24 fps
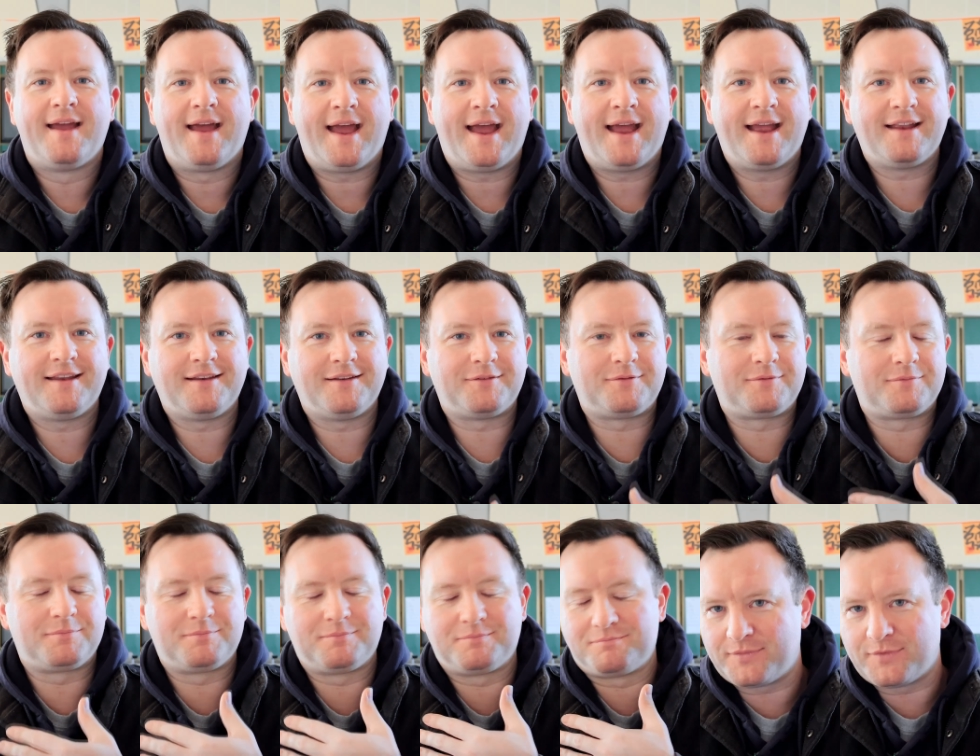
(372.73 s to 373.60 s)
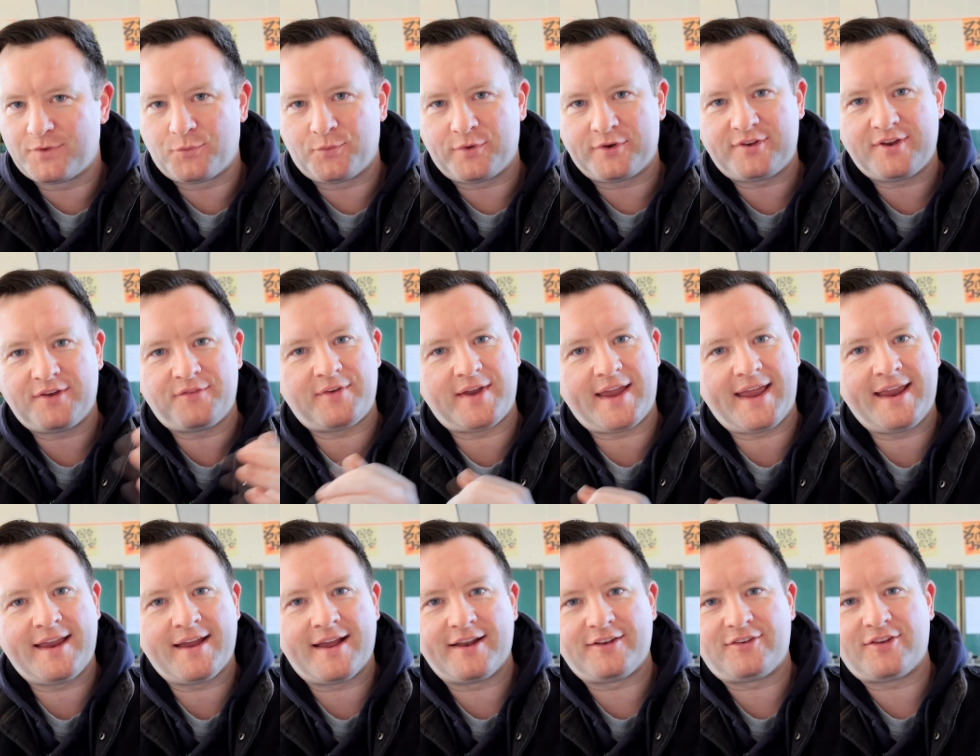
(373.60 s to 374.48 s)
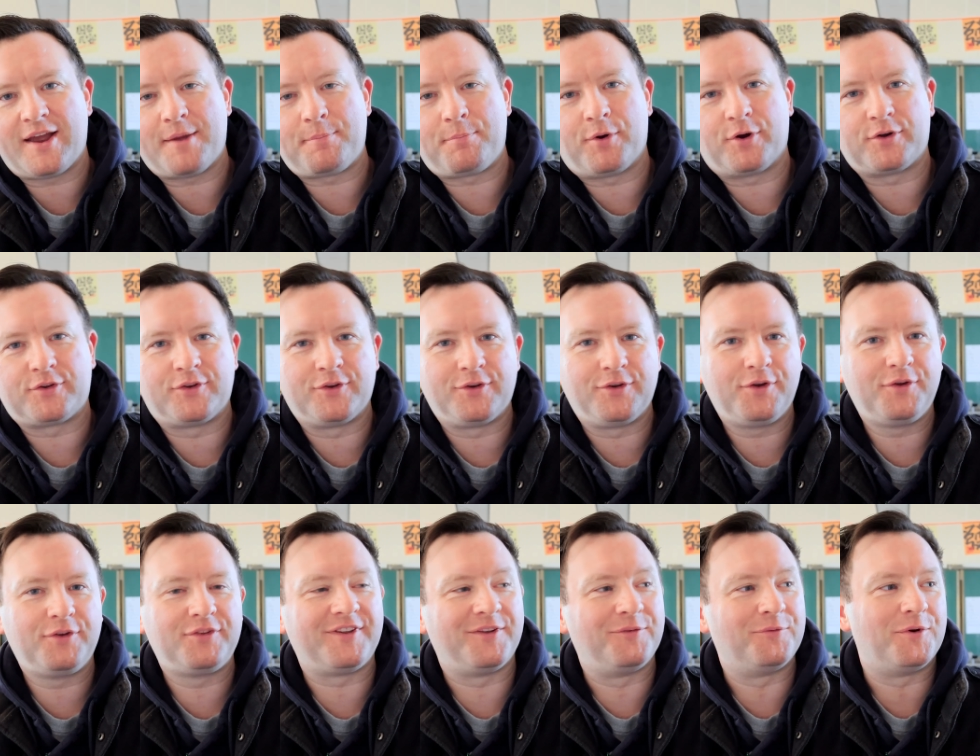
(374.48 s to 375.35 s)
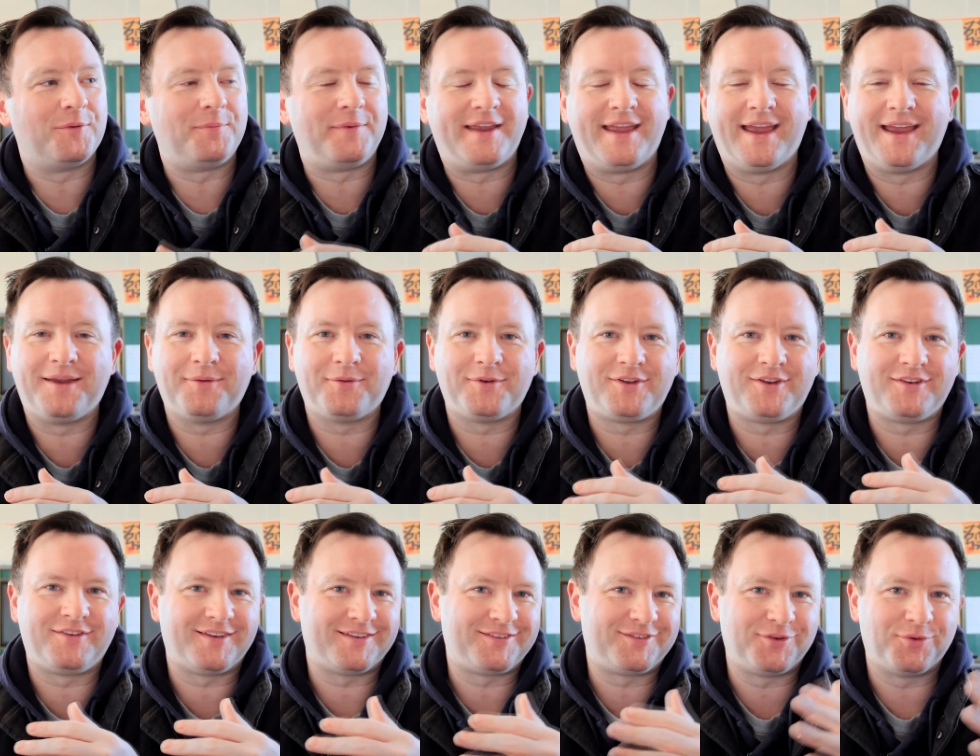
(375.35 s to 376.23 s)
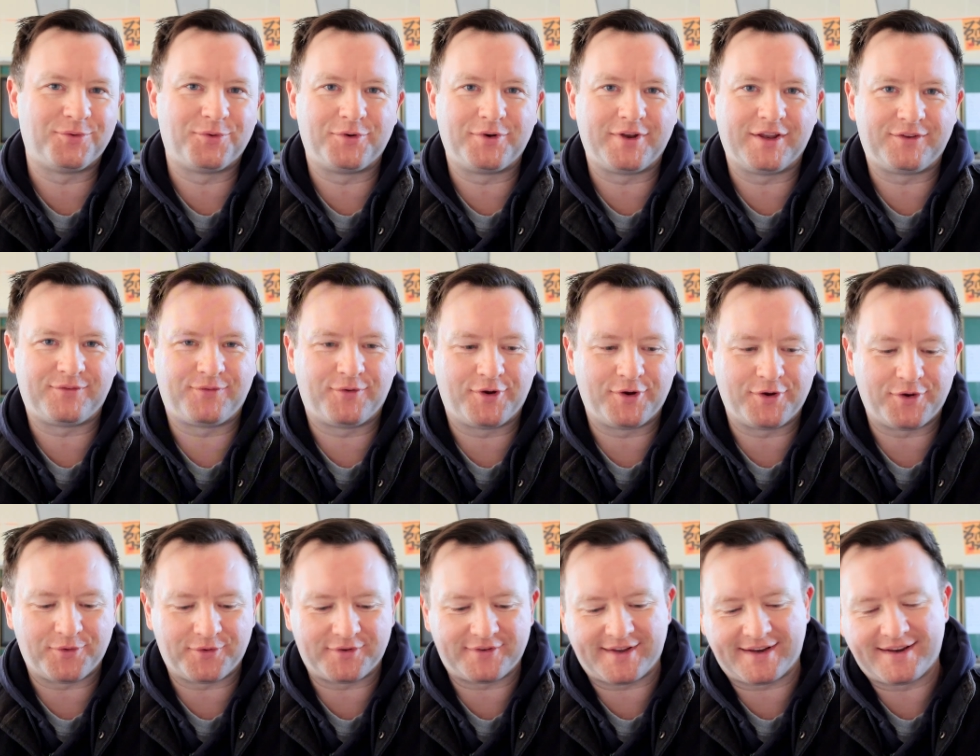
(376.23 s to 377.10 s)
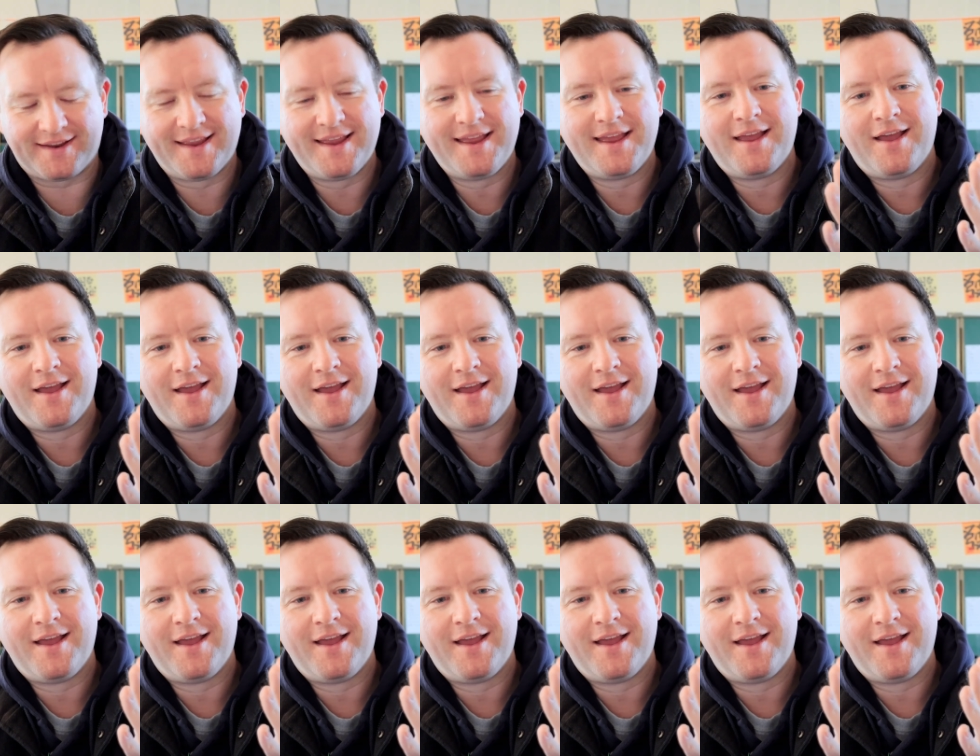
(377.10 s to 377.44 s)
And whichever AI chat box you're using will be able to just do all this for you. It's like,